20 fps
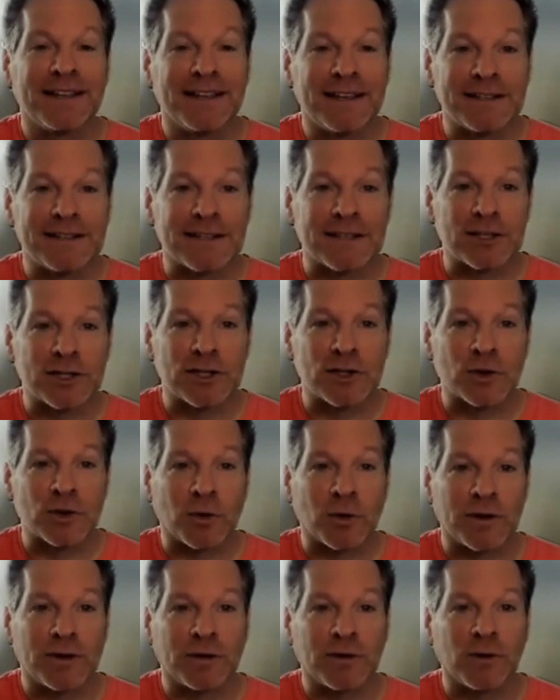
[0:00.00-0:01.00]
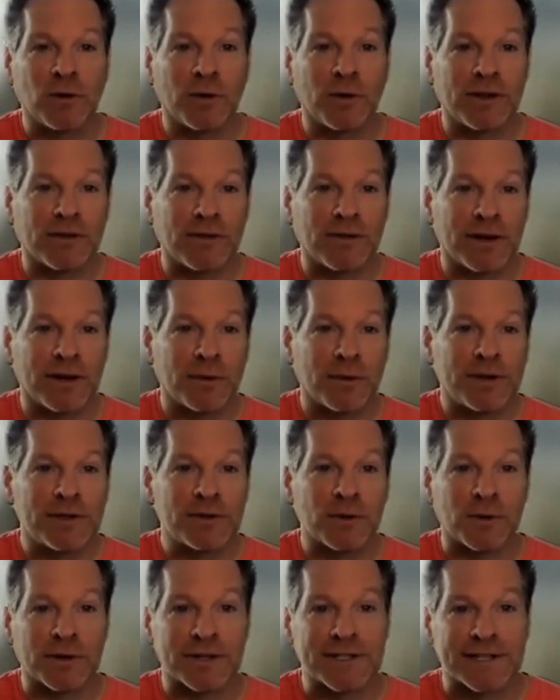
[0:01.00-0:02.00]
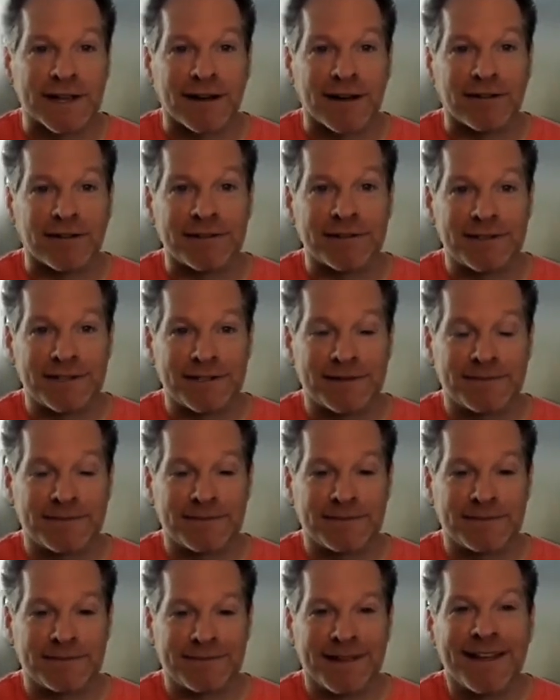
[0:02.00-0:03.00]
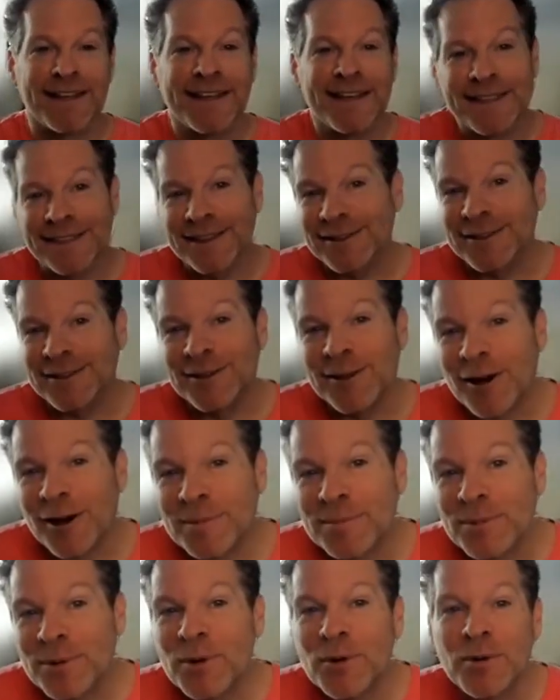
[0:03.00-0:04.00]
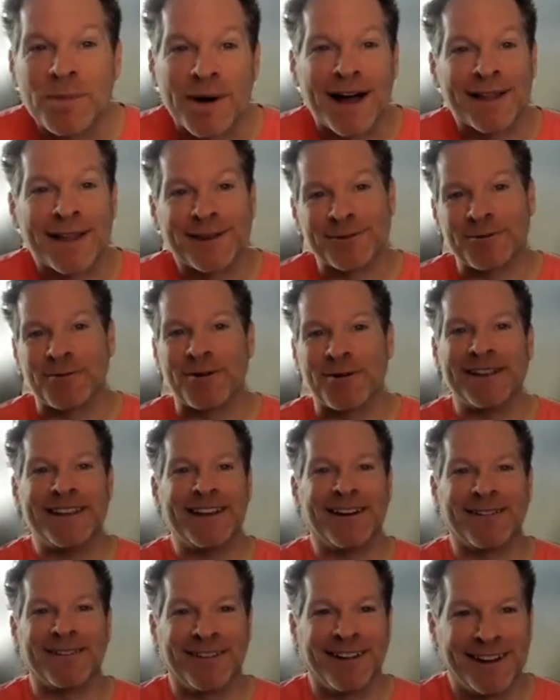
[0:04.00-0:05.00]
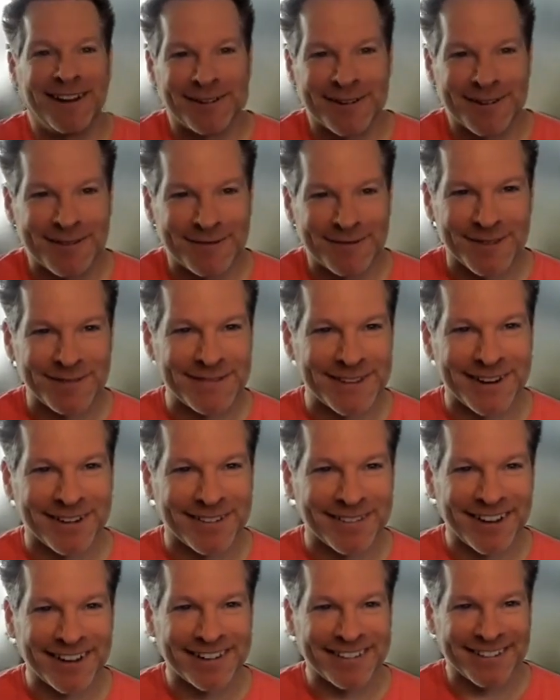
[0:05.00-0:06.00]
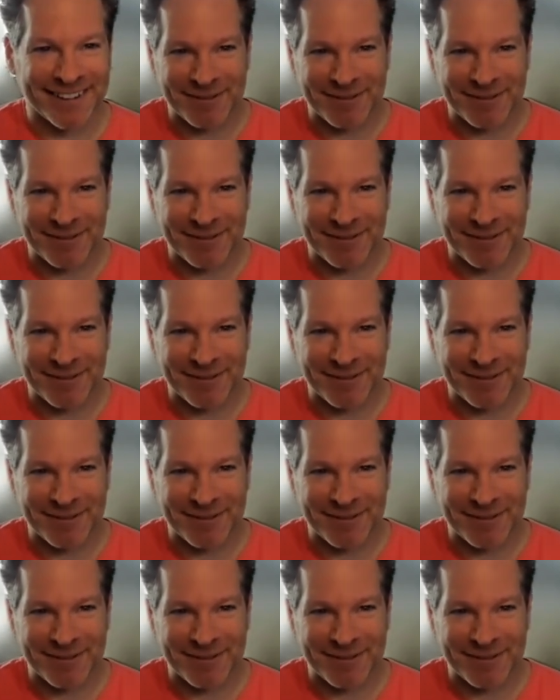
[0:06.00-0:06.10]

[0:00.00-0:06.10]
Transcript: Is it soiled with liquids or solids? Did the dog poop on the 20-yard line or the 50-yard line?